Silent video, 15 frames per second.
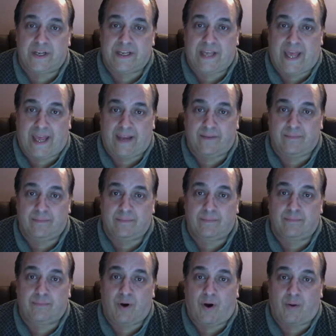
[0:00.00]
game,
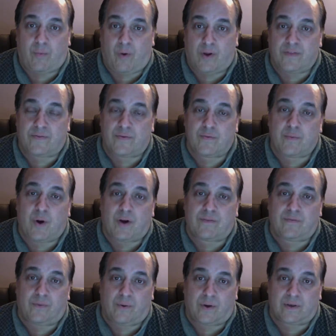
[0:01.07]
part 1 through
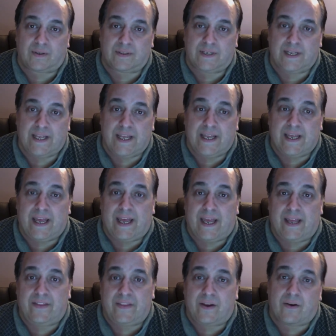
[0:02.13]
part 4,
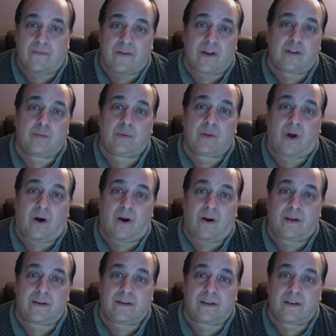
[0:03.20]
And they're available
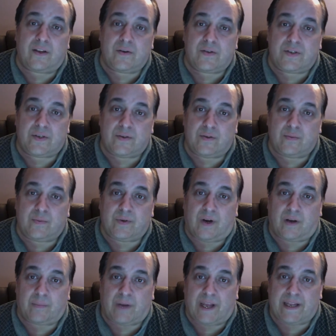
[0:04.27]
on YouTube
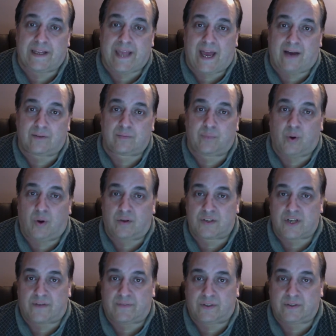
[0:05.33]
on my account, Paul
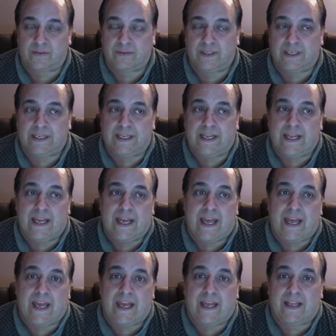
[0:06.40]
Cefalù.
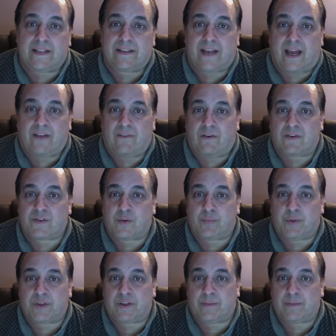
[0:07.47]
And I've also
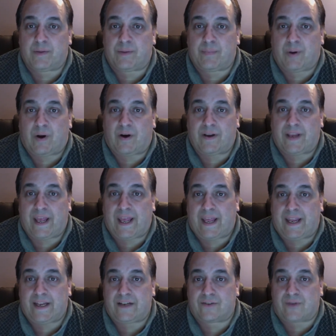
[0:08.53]
put them up on
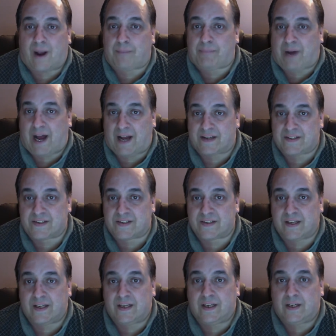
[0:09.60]
a Dropbox,
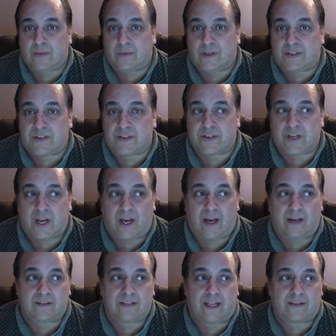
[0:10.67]
which
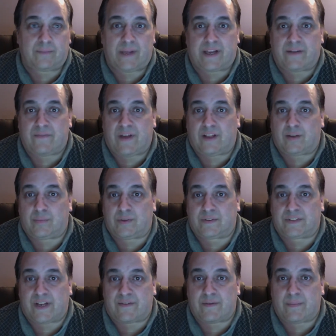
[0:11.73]
I will make available
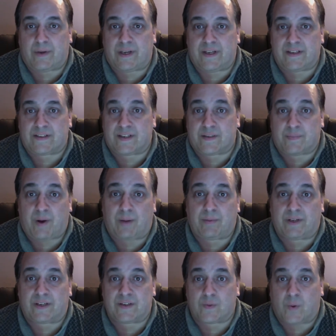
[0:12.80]
to everybody. It's
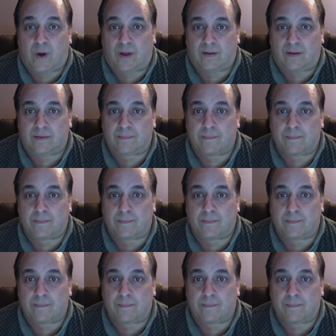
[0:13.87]
public as well.